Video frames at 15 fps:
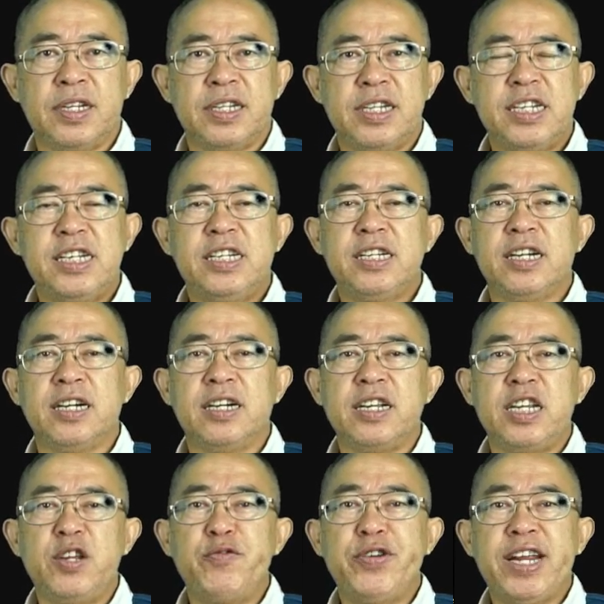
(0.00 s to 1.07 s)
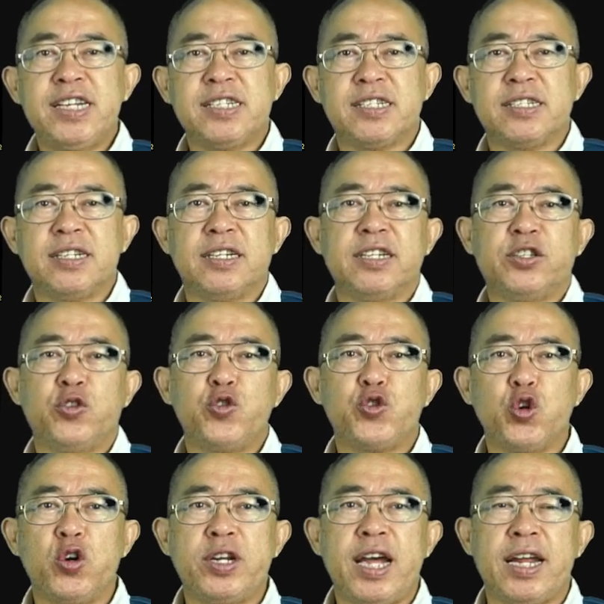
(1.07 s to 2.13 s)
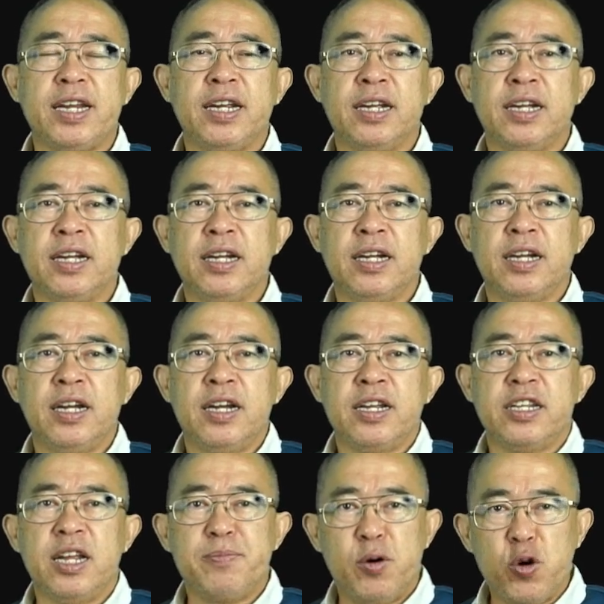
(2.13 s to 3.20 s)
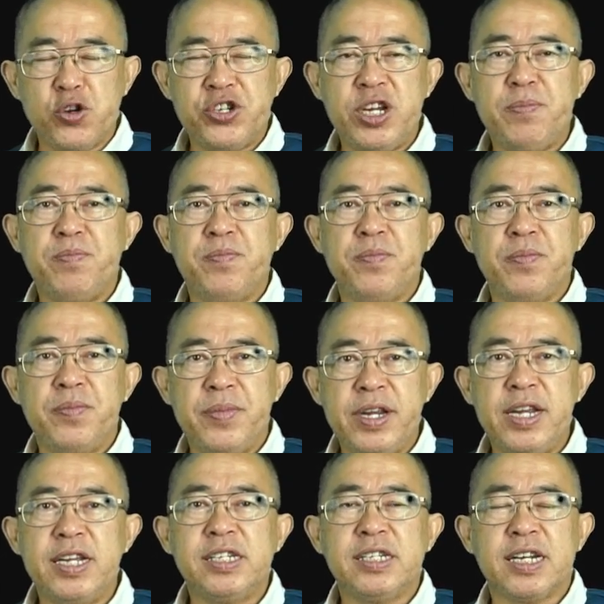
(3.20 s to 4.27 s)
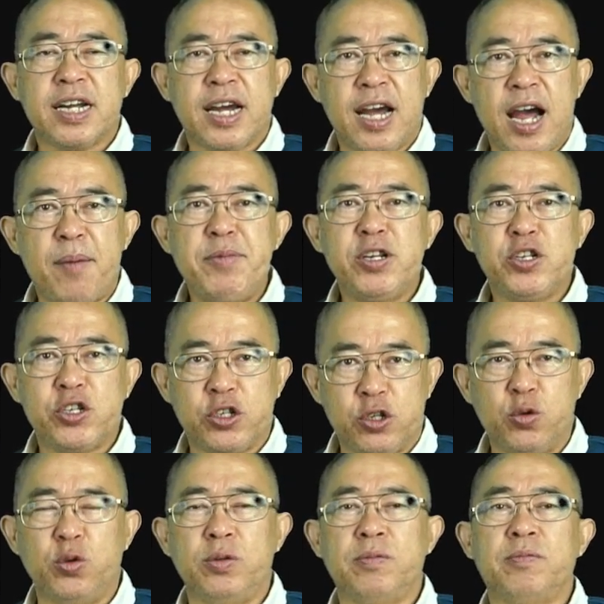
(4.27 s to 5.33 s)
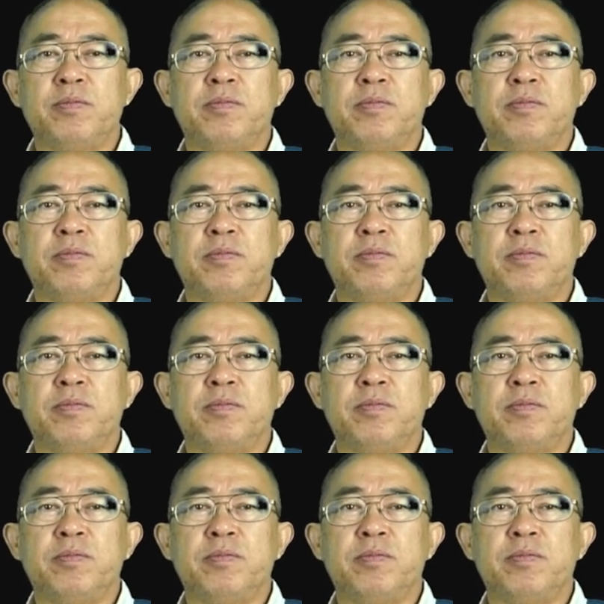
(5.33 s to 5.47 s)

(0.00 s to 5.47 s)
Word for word: this is the evidence to show that the pole ship is coming soon.